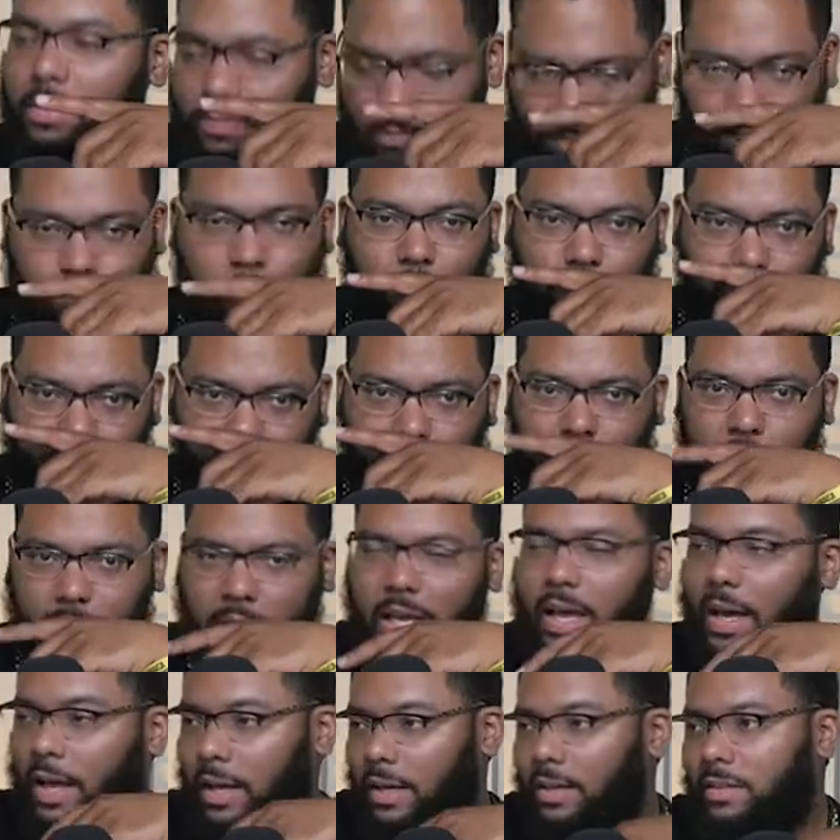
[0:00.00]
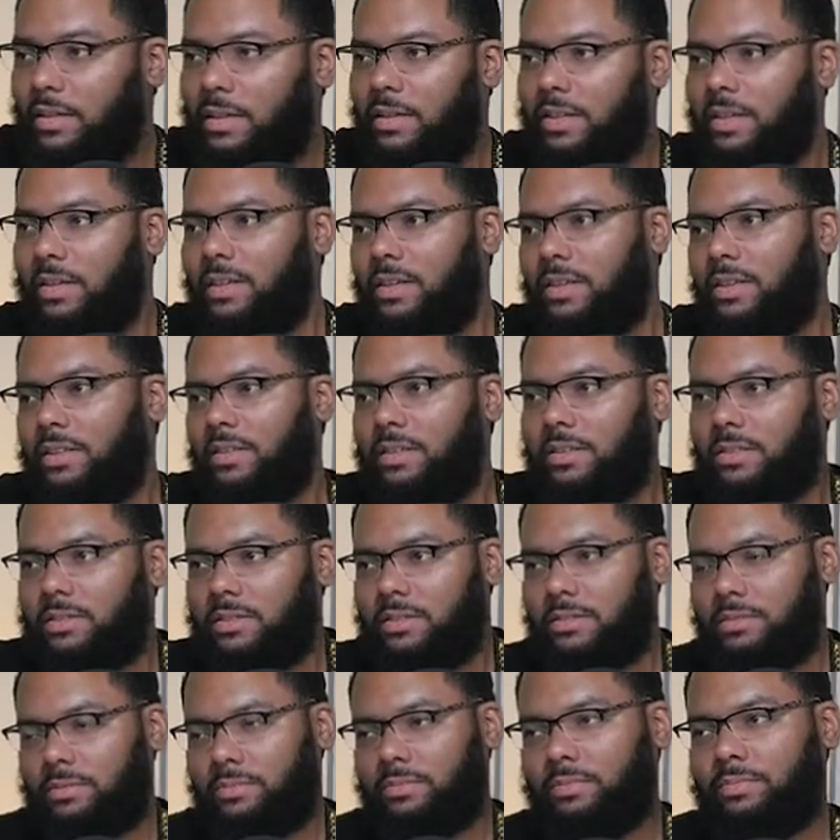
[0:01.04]

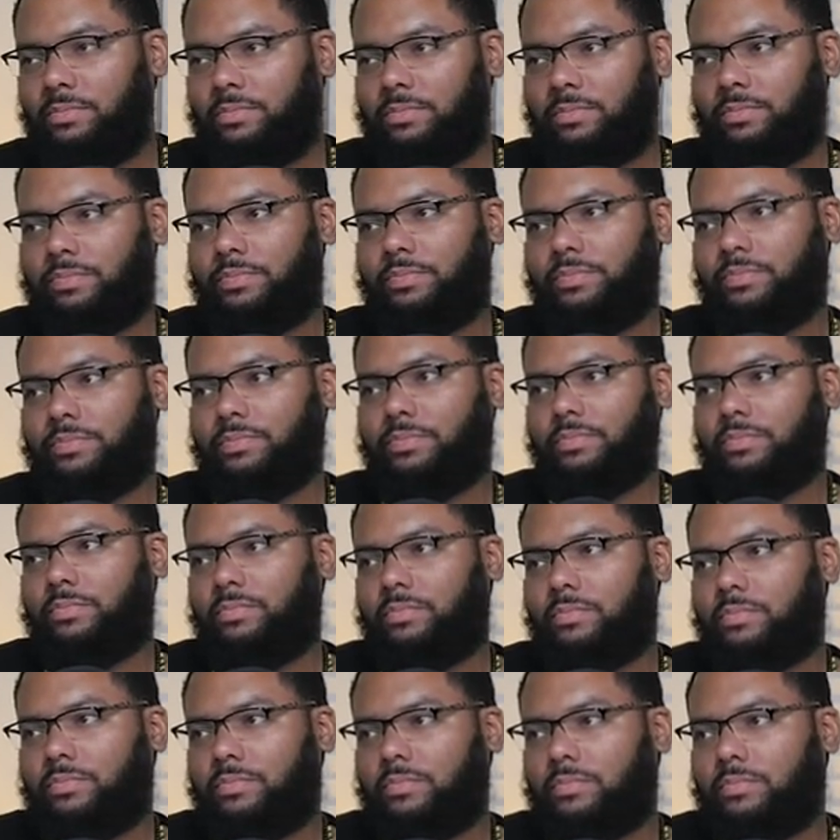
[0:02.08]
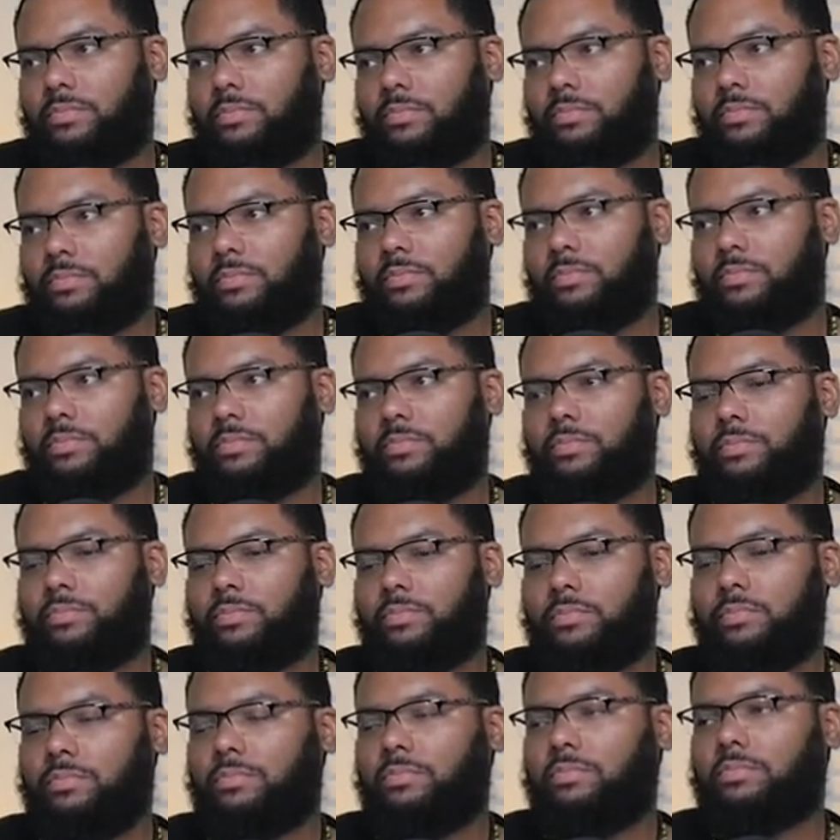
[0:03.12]

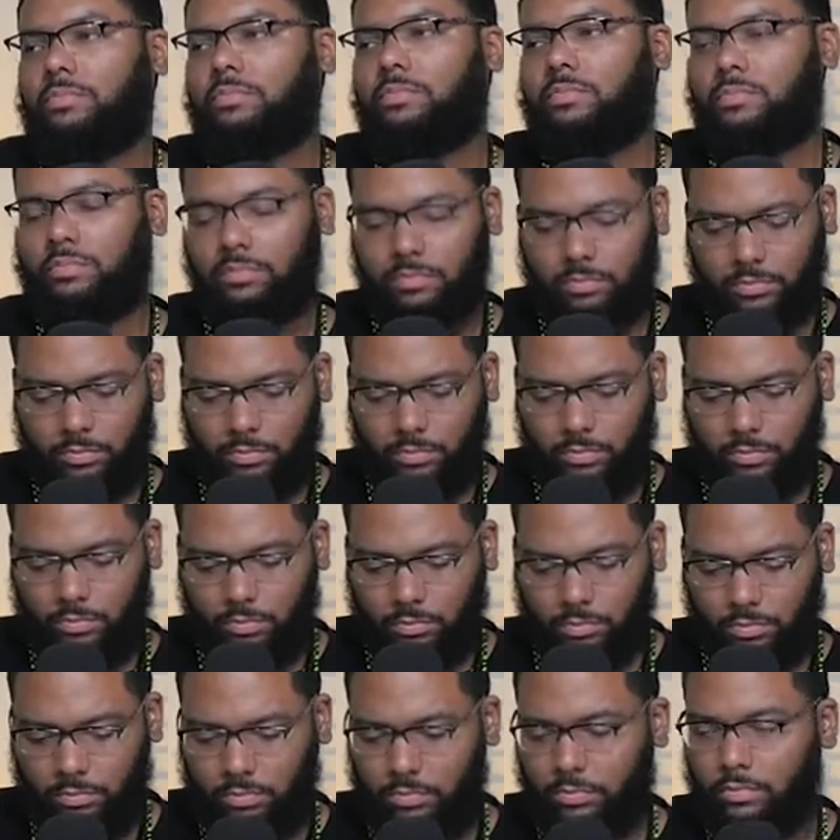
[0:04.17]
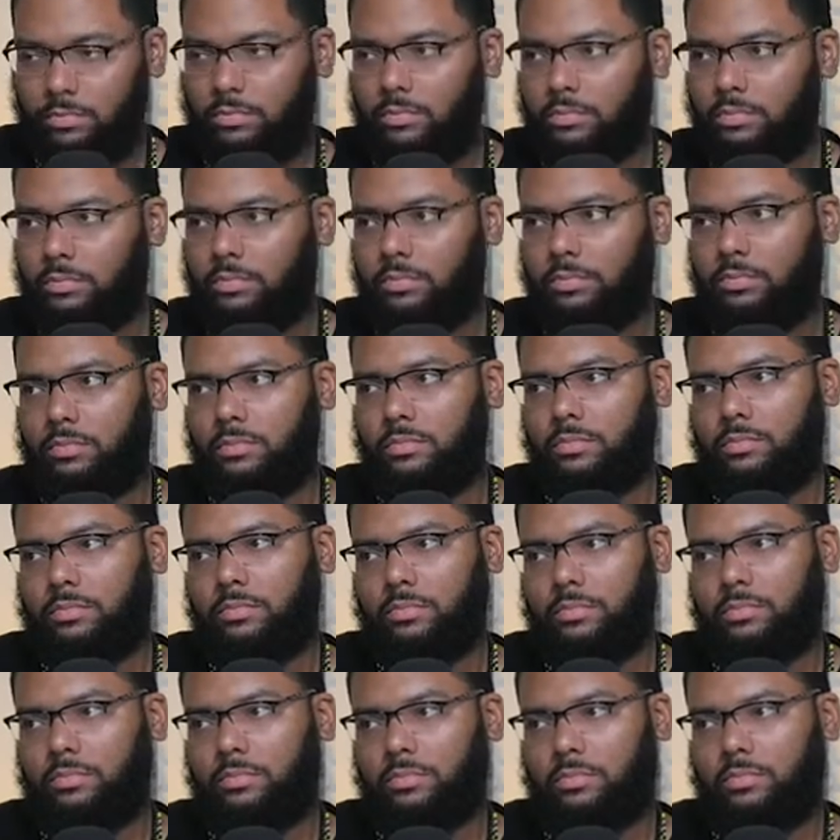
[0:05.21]

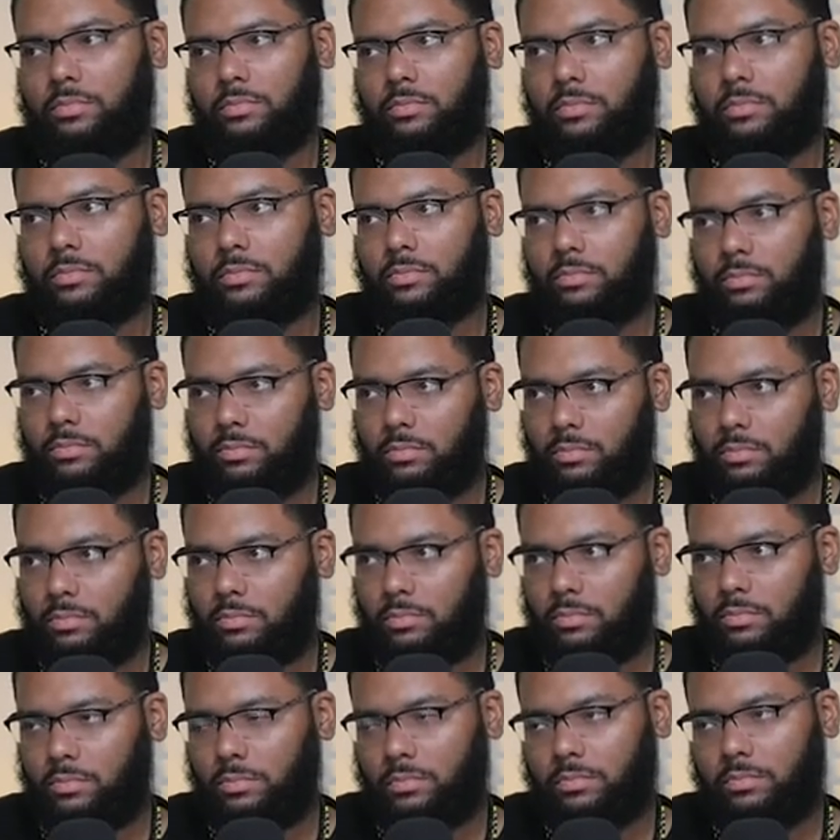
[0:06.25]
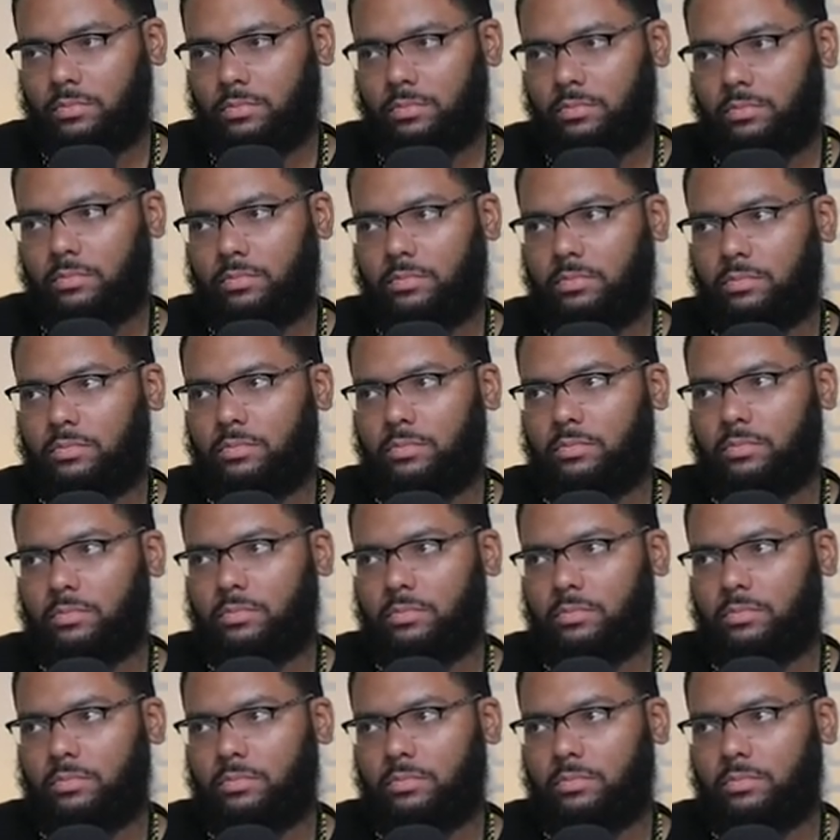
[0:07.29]
No words are spoken by the person on screen.